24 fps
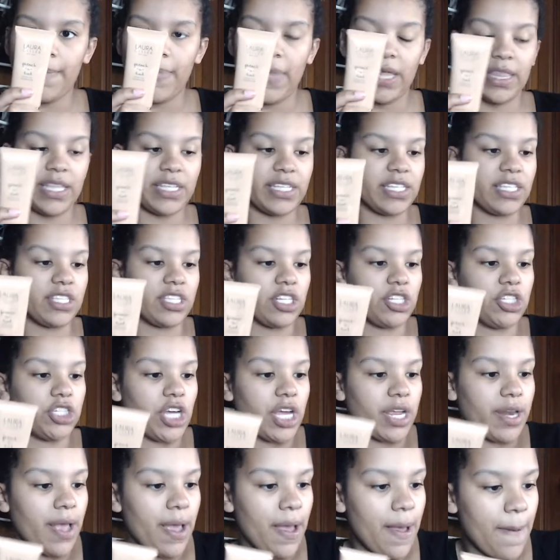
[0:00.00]
this is the
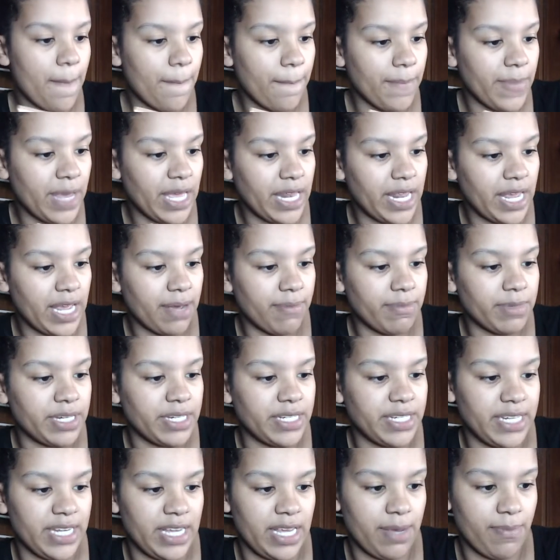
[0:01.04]
shade Medium
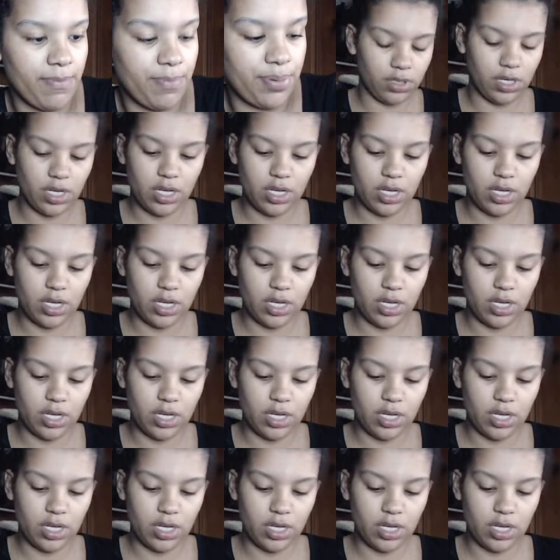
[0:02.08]
Deep.